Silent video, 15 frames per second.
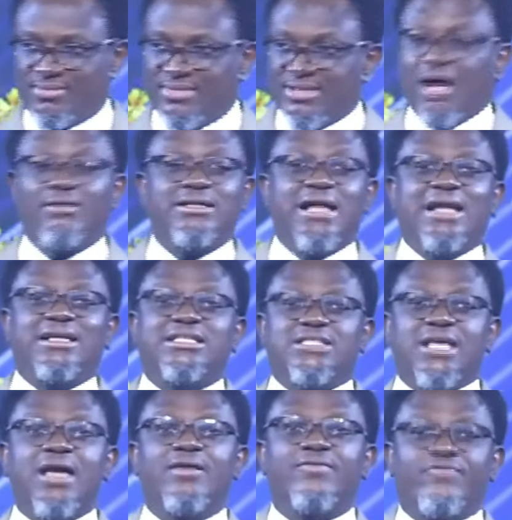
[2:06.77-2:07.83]
Now, that is
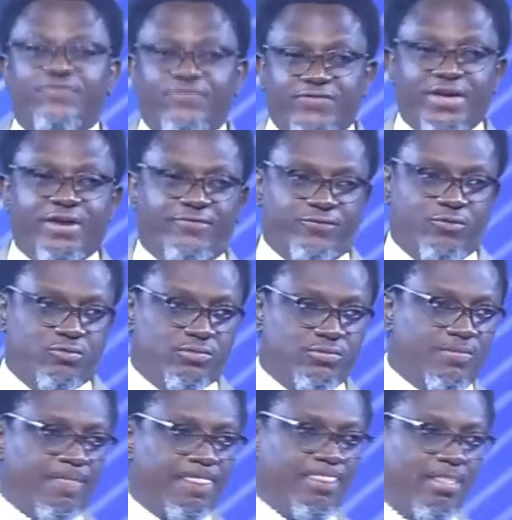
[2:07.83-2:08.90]
fearful.
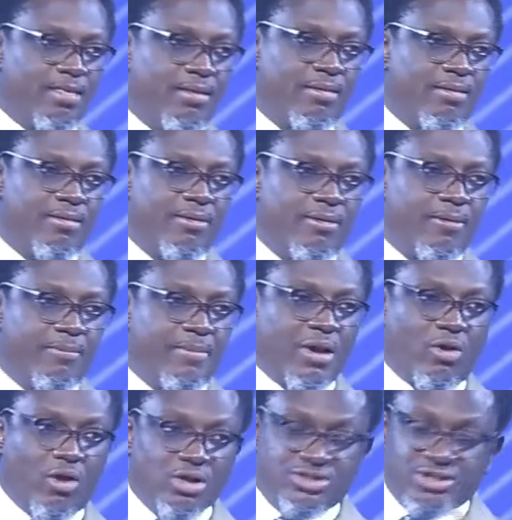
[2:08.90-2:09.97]

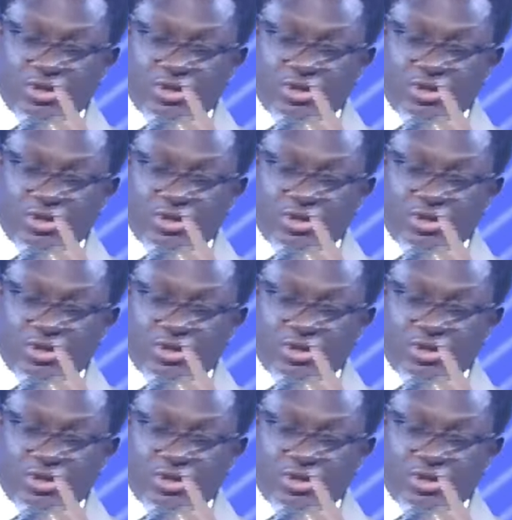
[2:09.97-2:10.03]
Because